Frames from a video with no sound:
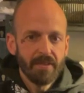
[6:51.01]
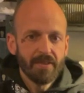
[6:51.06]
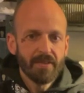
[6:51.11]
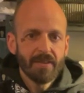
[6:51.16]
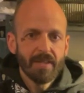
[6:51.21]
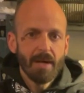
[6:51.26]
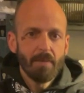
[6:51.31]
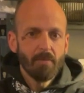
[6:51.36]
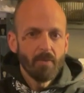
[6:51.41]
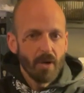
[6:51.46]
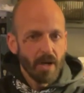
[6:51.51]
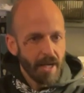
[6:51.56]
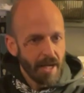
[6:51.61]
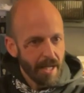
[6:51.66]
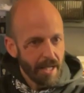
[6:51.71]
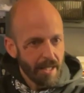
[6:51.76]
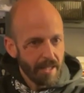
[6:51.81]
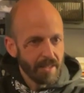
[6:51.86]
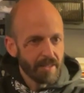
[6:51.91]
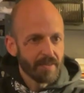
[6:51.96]
somewhere
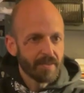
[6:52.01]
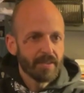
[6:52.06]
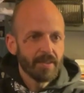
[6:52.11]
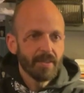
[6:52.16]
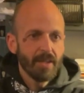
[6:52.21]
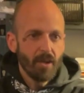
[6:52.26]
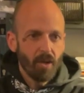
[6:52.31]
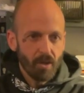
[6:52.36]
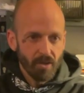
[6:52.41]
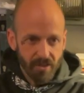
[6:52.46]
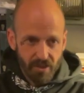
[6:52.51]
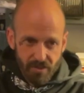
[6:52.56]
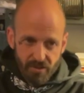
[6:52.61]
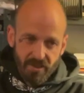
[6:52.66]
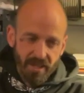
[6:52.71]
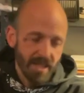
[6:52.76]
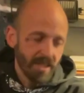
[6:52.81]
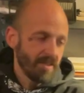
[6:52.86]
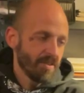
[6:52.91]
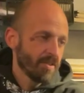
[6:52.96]
else on the
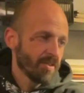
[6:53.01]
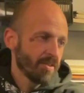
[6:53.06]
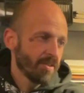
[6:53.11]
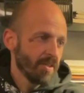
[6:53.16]
States.